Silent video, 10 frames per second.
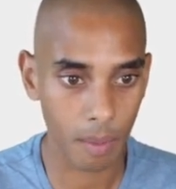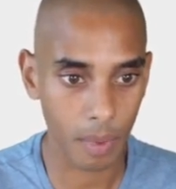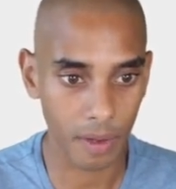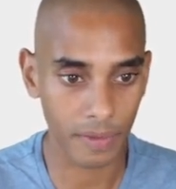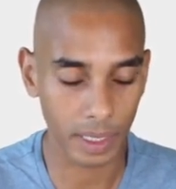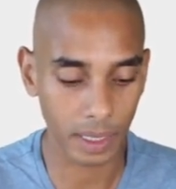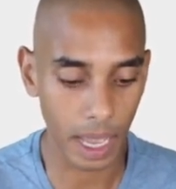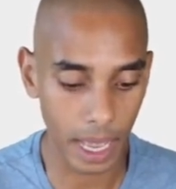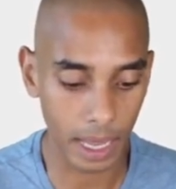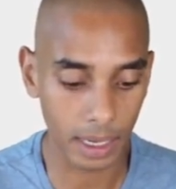Perfect.
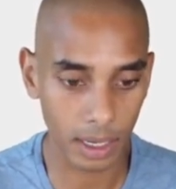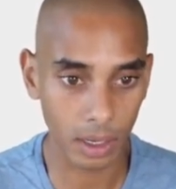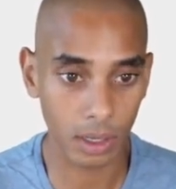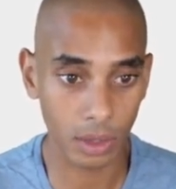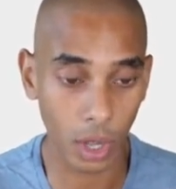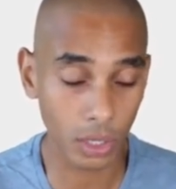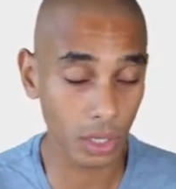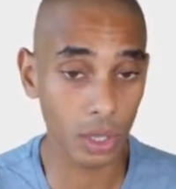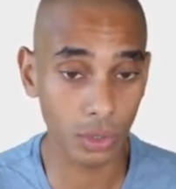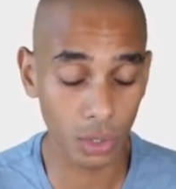And
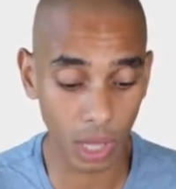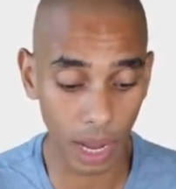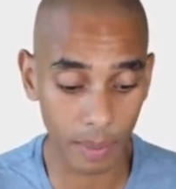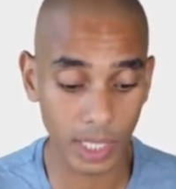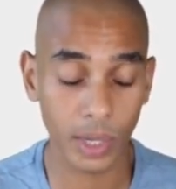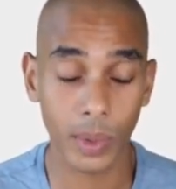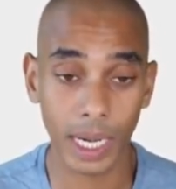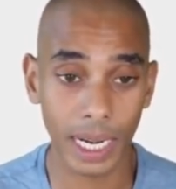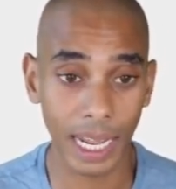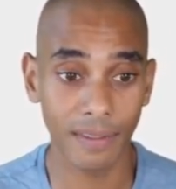those are the two libraries that we're
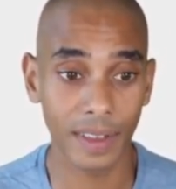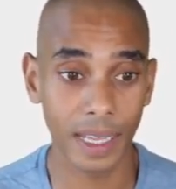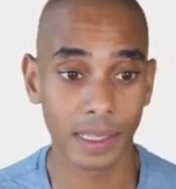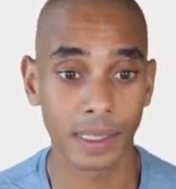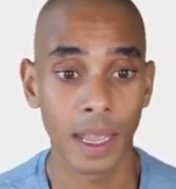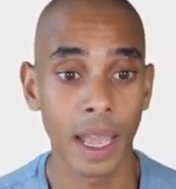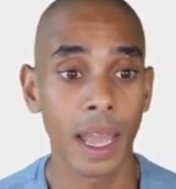going to need for this.